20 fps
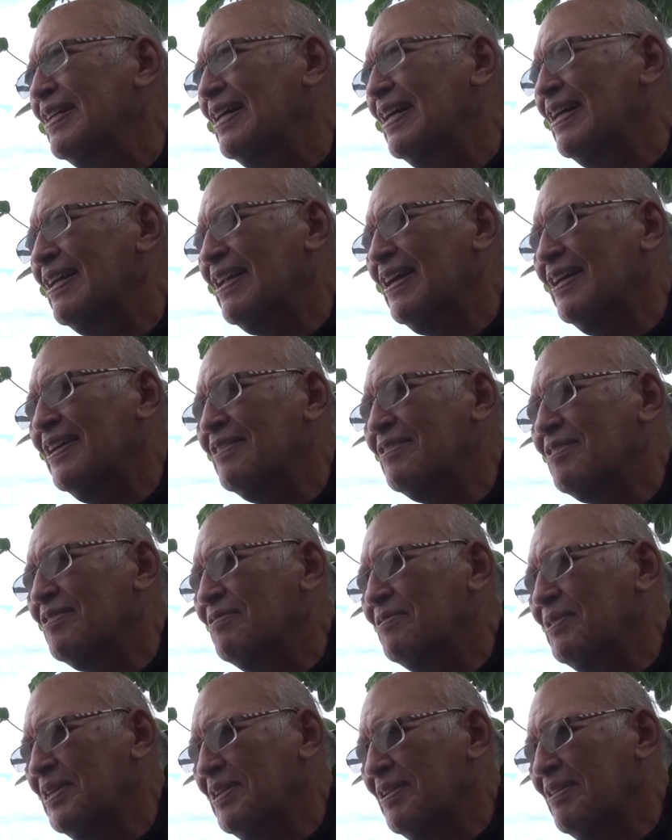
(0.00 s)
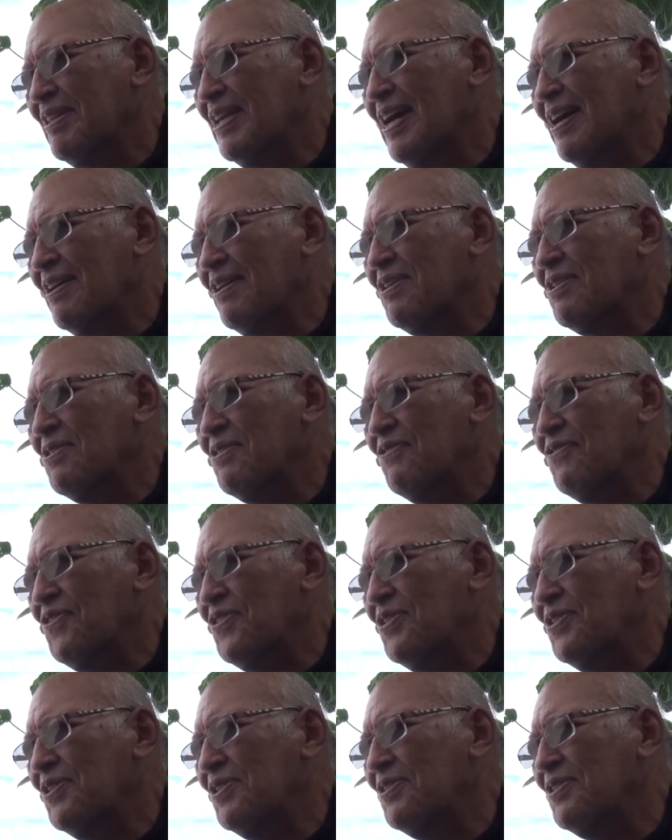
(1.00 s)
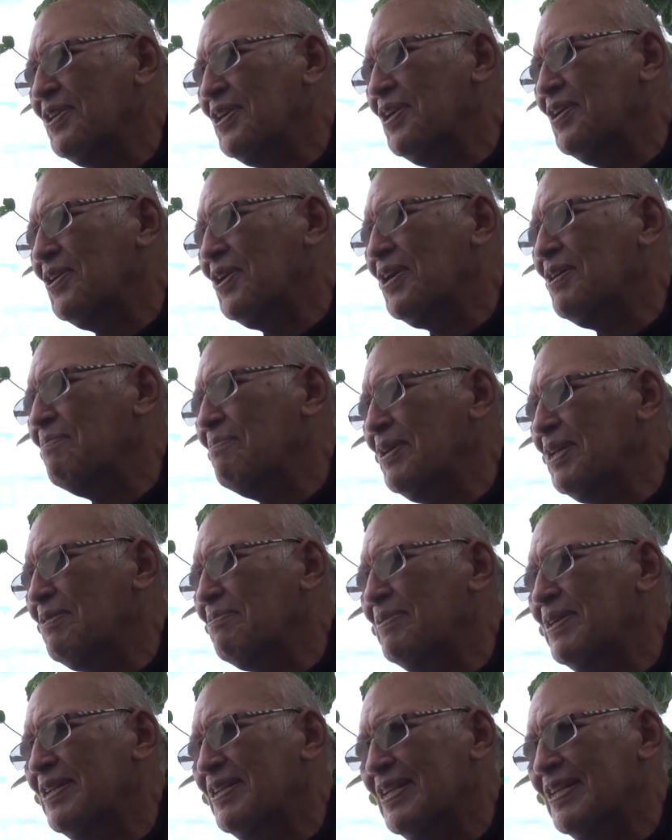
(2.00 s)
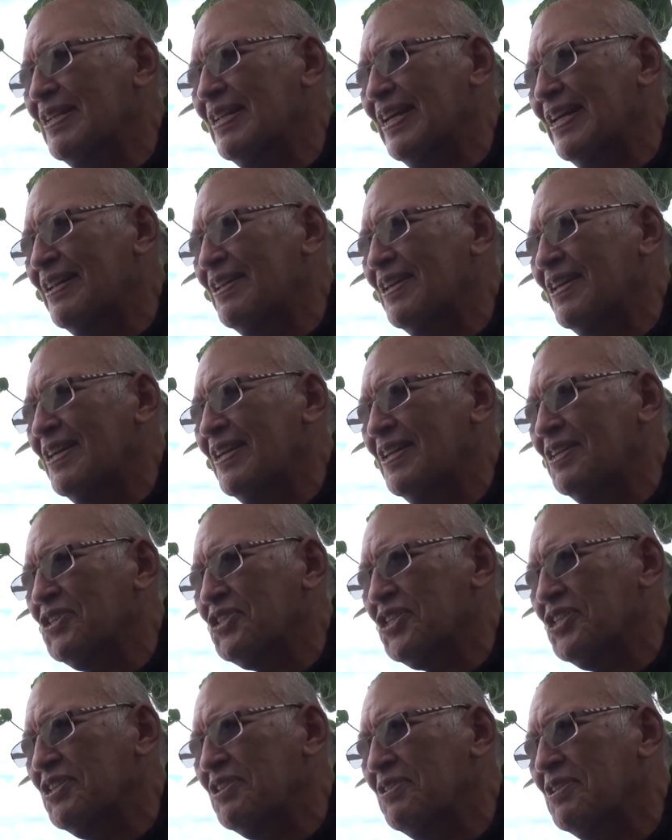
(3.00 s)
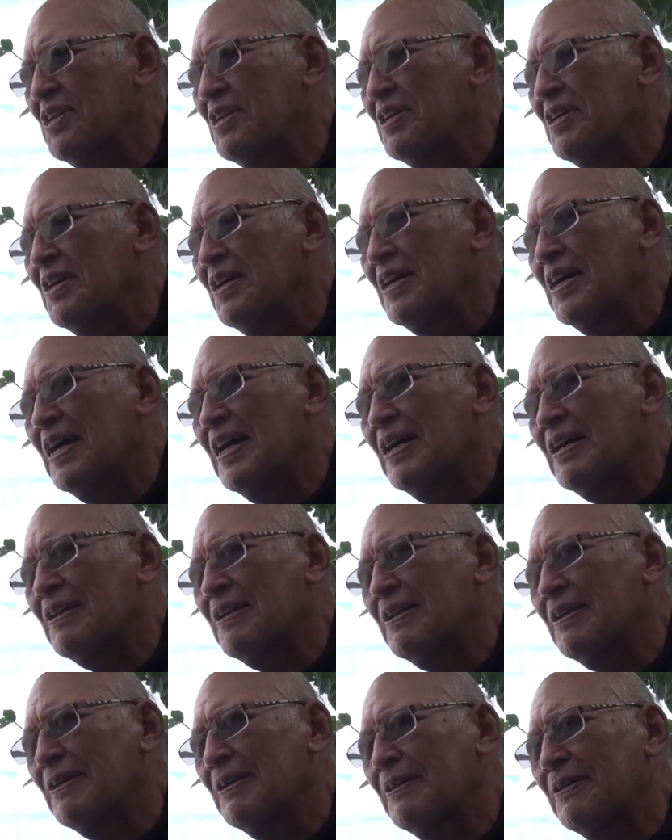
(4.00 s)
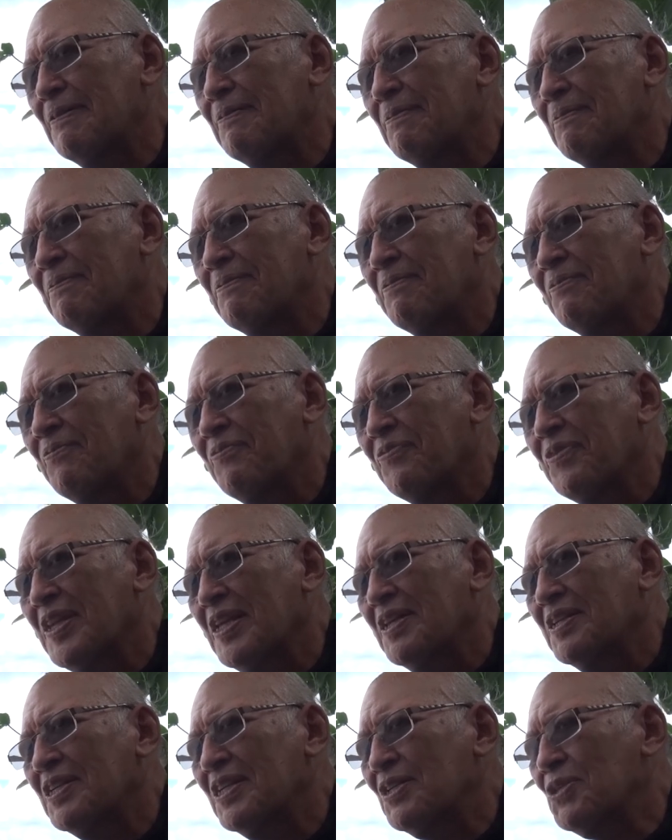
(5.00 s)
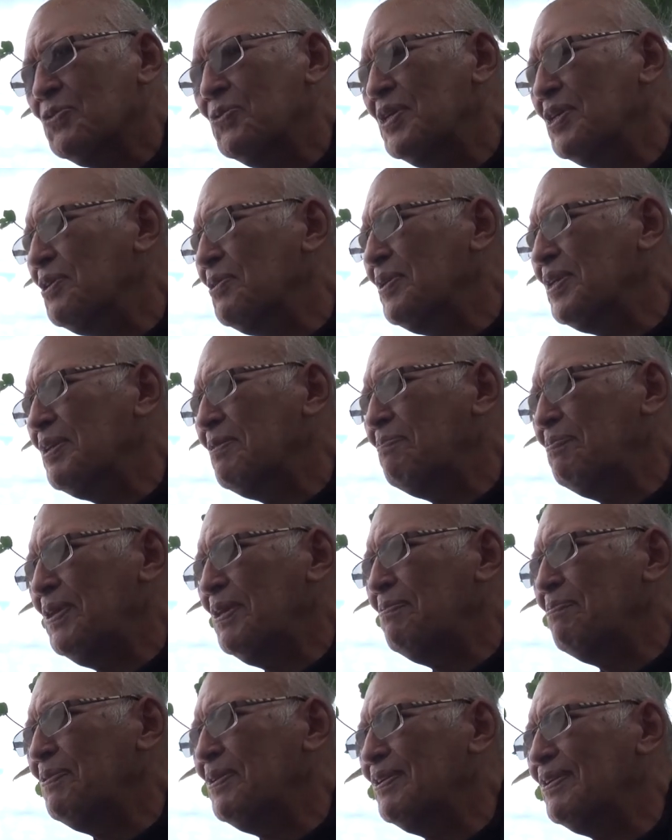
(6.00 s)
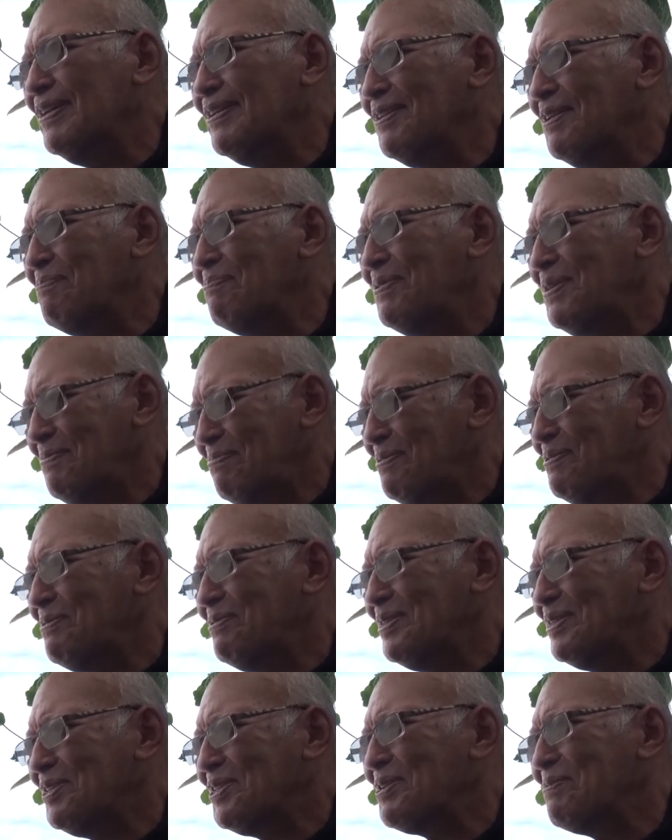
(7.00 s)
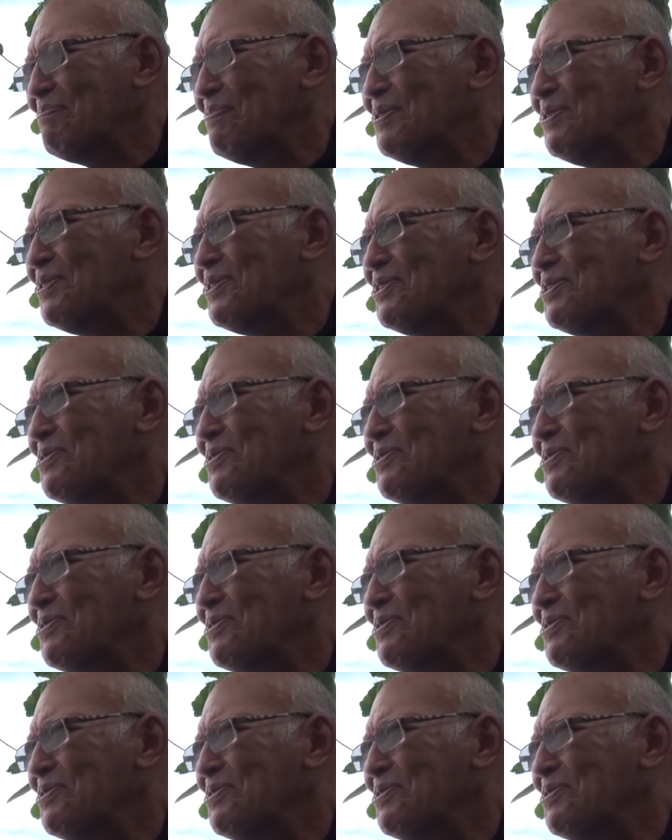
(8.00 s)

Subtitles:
And I want to thank you for your commitment and dedication, and just work with the people and the people will support